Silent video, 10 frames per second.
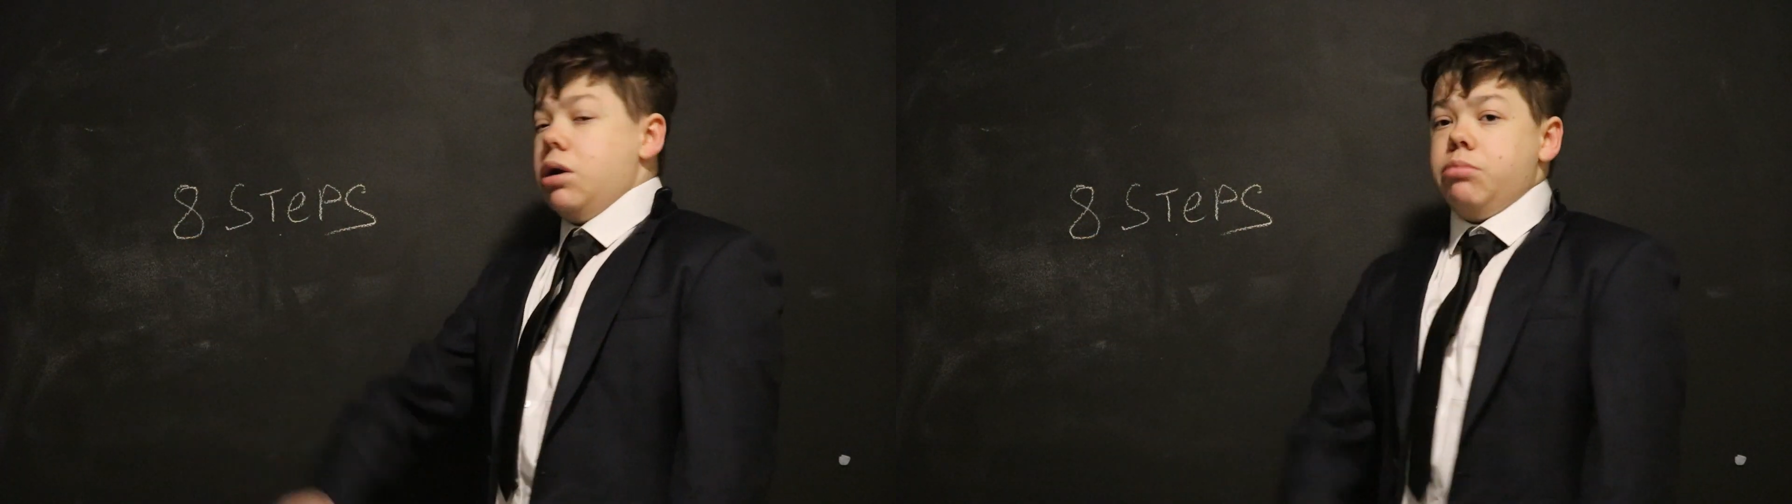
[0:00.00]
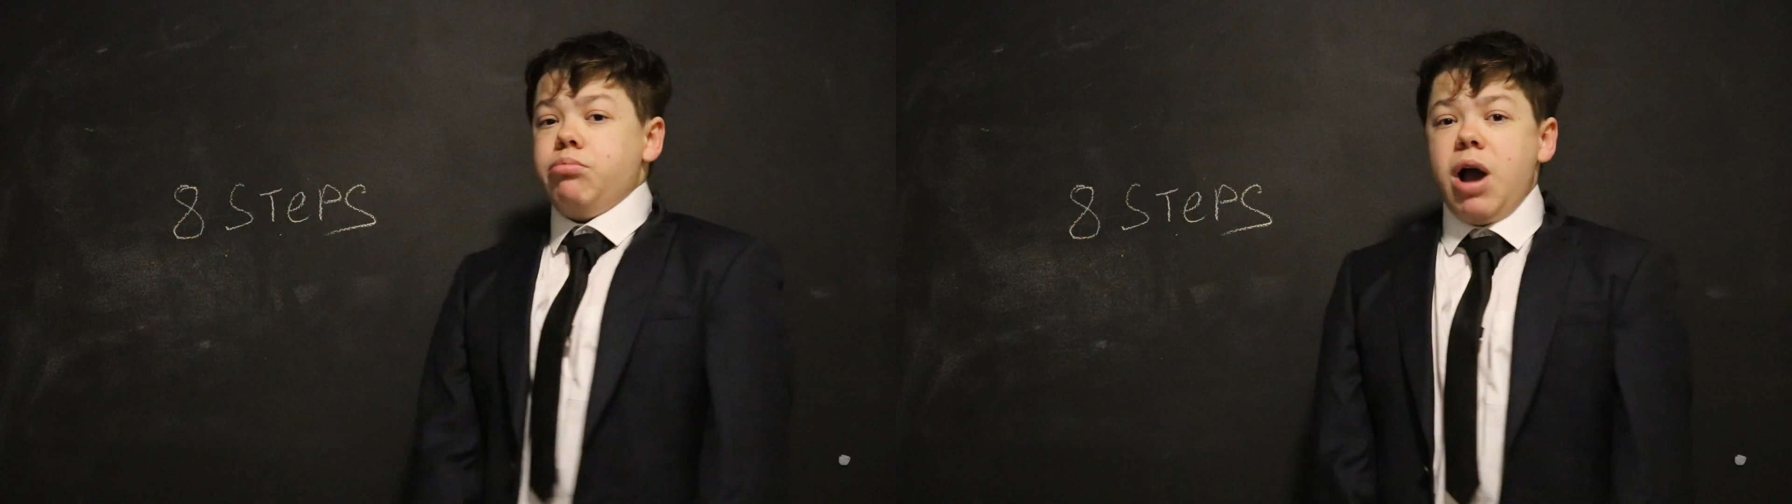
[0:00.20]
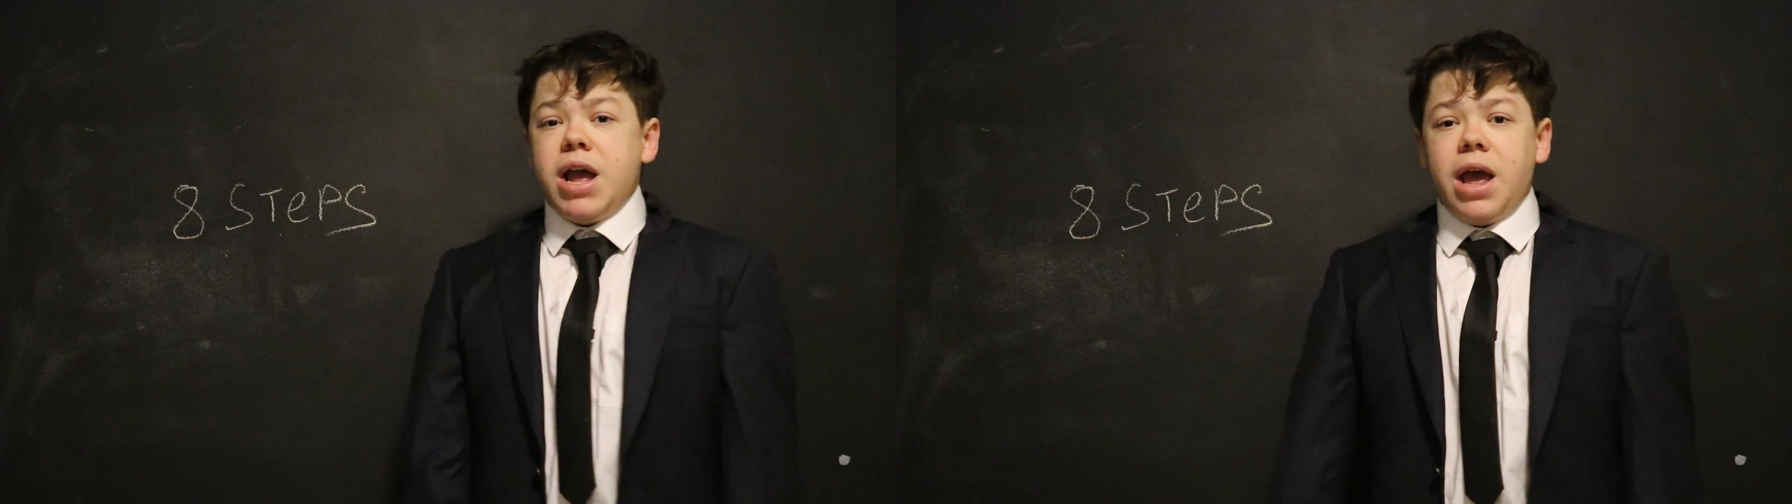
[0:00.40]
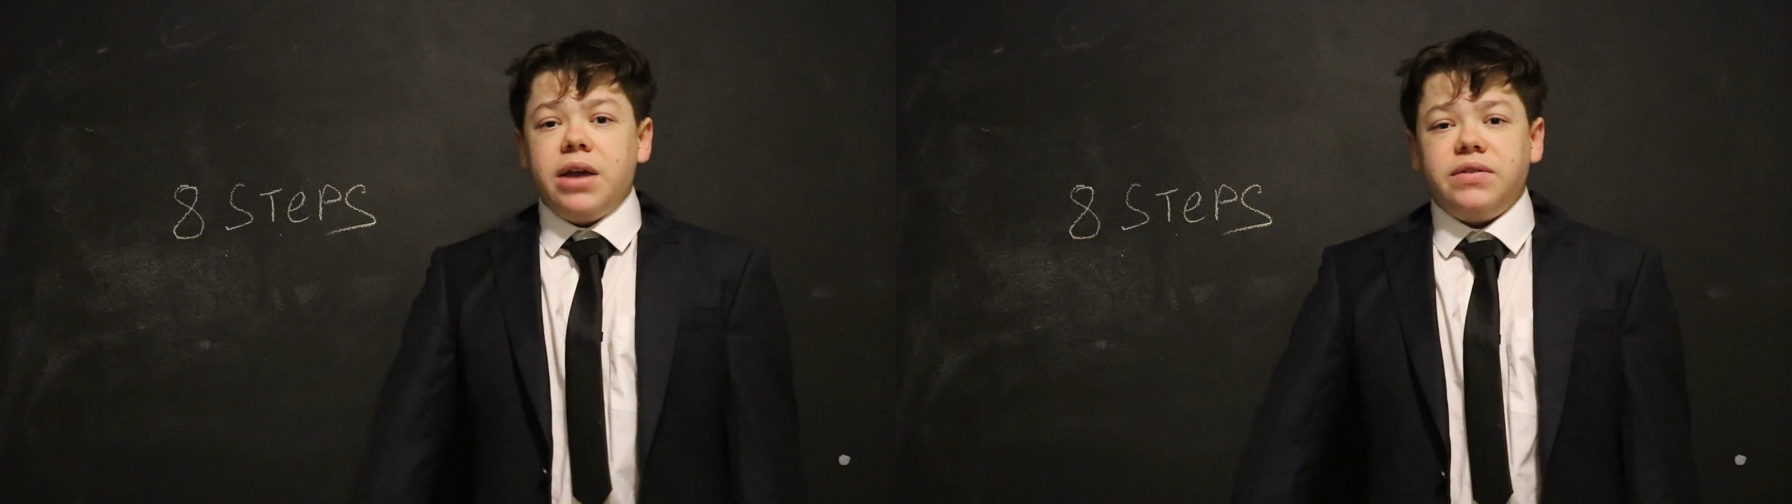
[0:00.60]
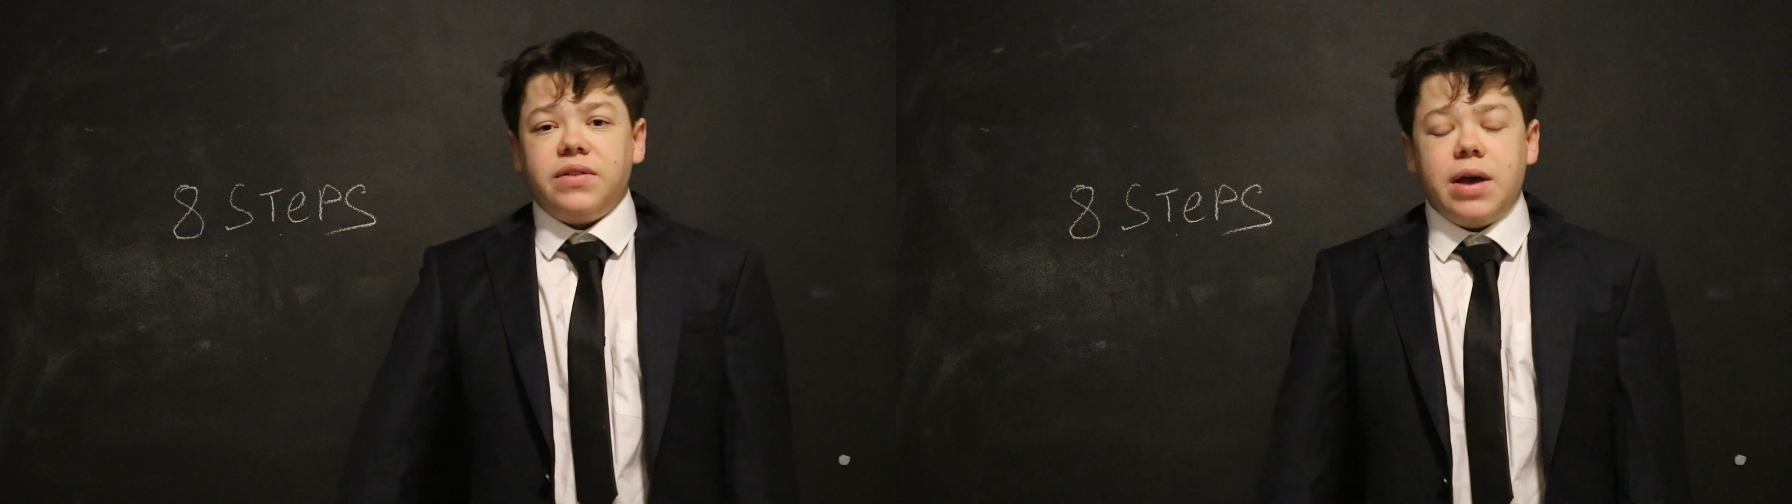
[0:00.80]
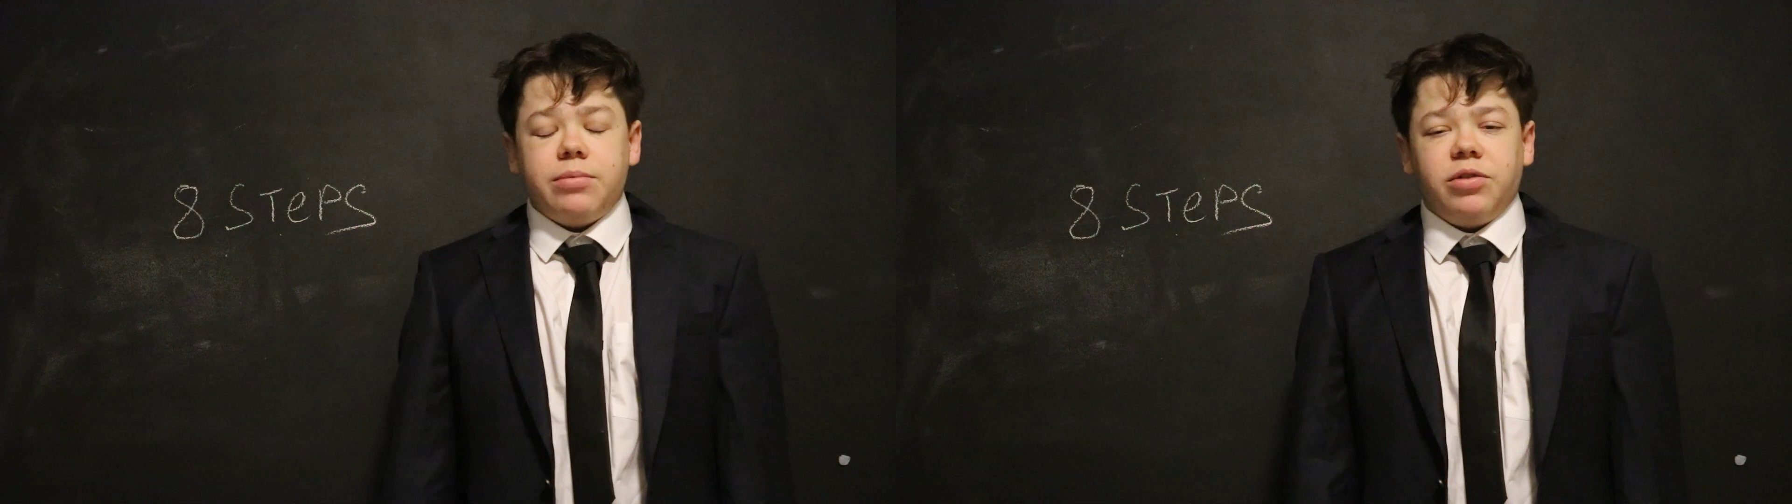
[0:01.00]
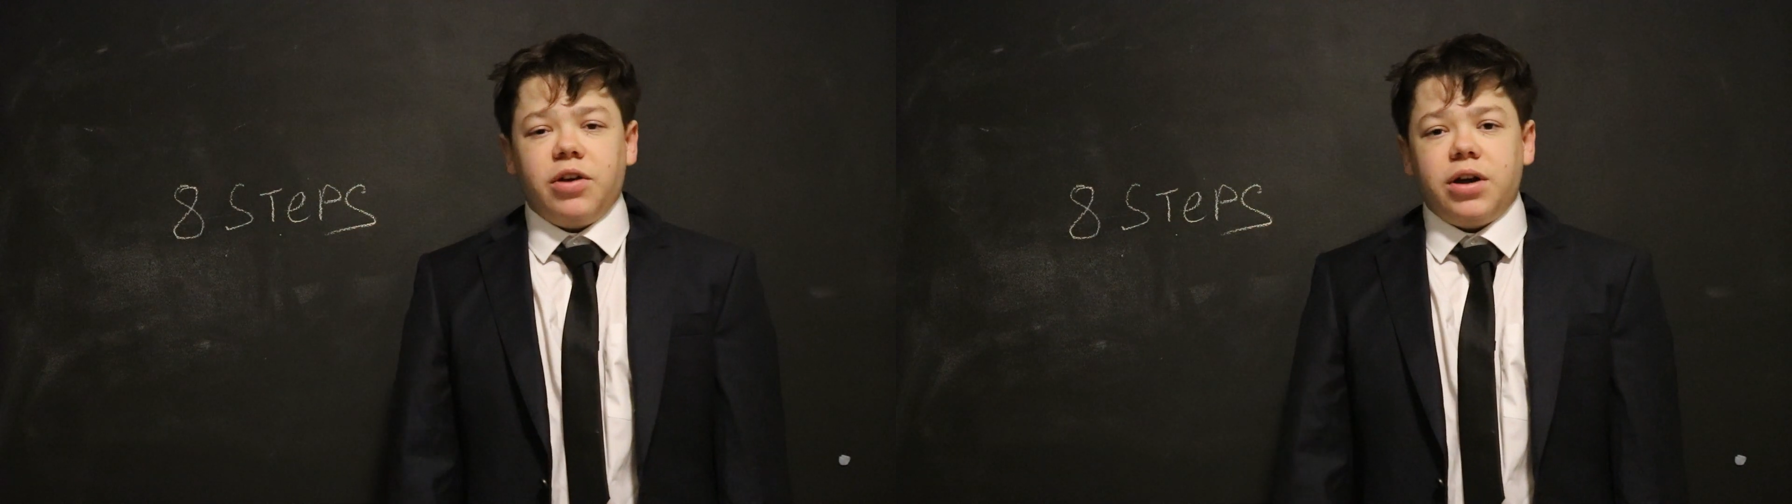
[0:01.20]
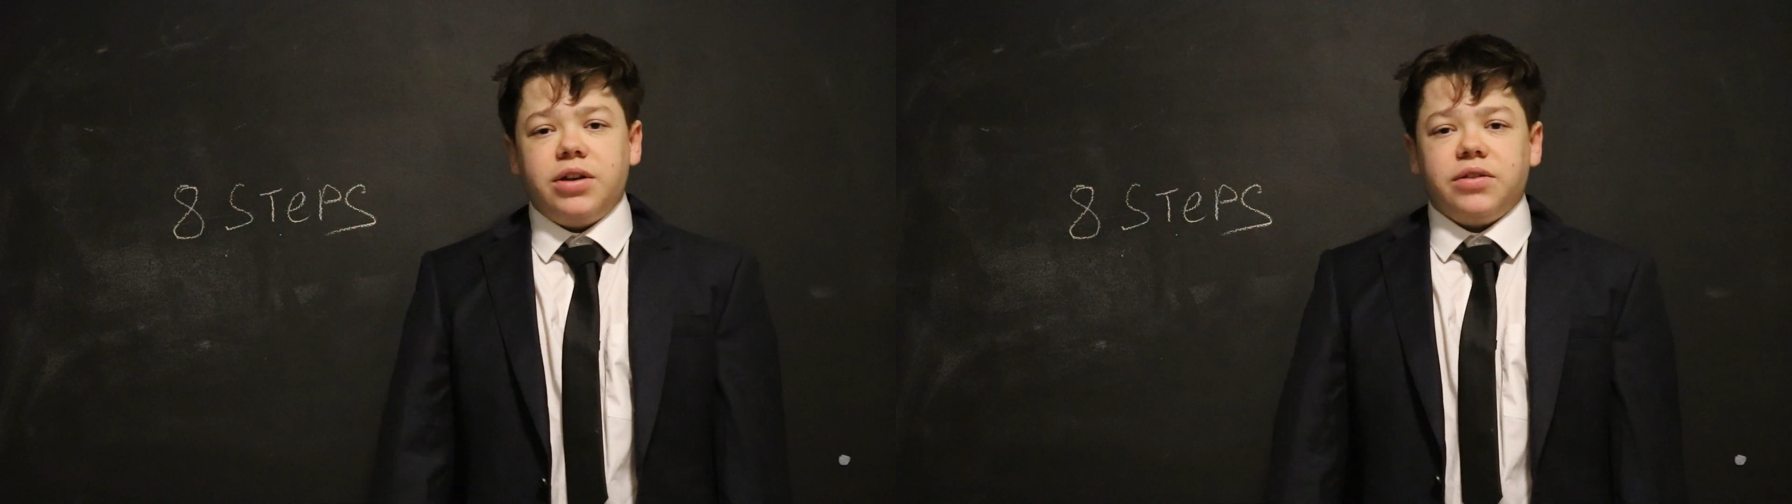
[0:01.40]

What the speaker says: my 8 steps that I